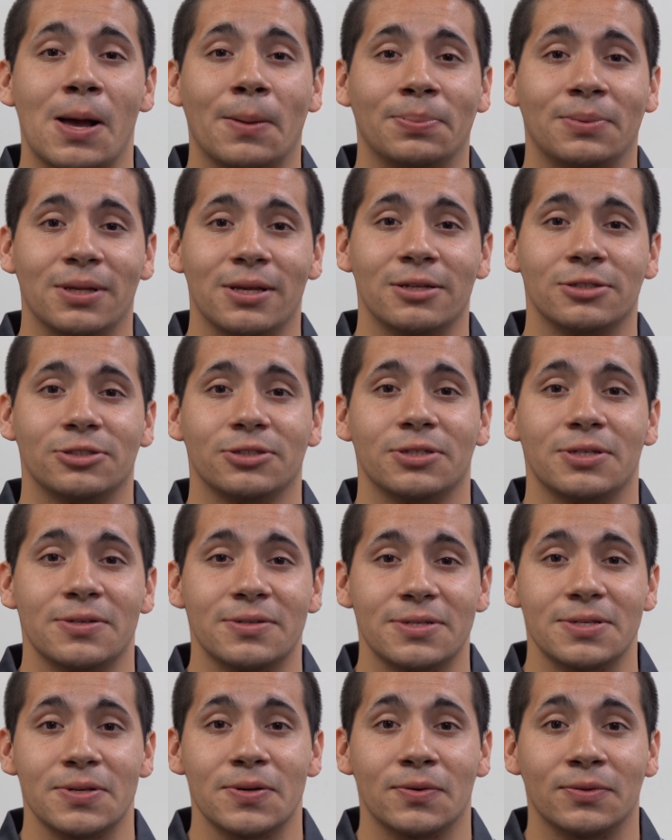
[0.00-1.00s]
helped to
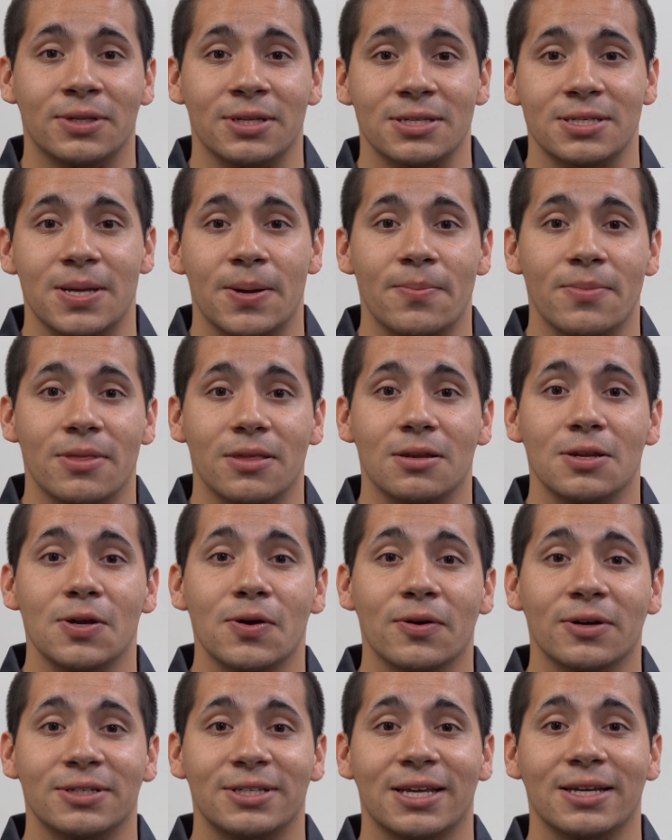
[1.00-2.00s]
introduce you to some of the
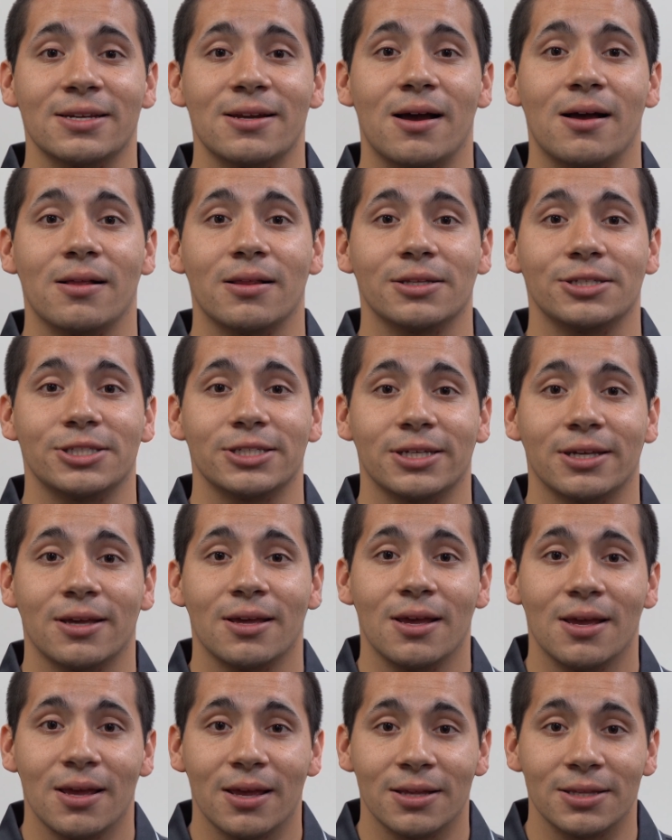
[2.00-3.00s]
newer technology
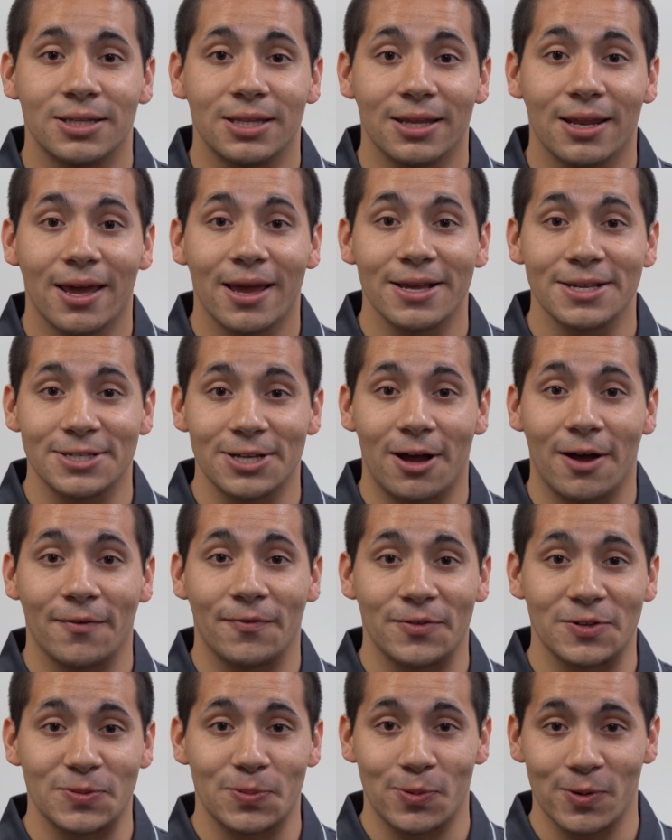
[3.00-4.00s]
in today's
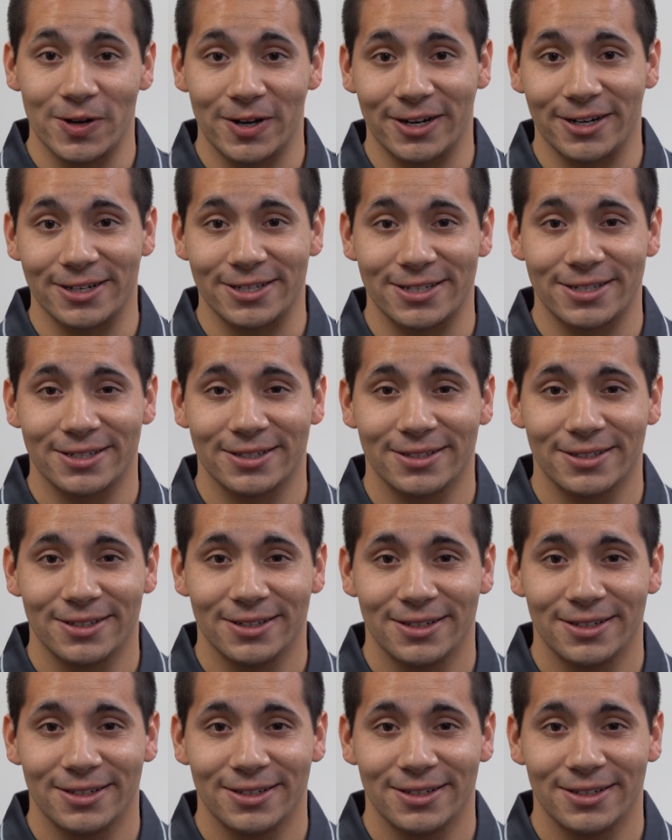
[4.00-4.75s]
office printers.